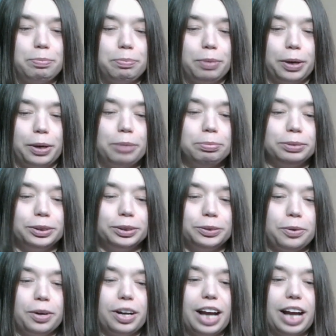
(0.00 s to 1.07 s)
burps
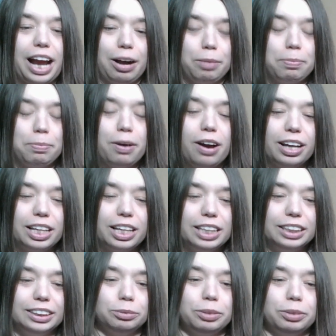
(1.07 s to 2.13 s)
or air
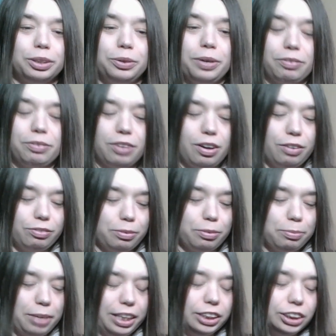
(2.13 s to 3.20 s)
pockets when you have
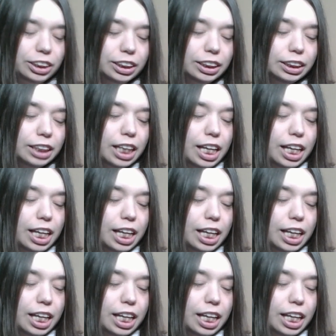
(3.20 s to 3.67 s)
confirmation.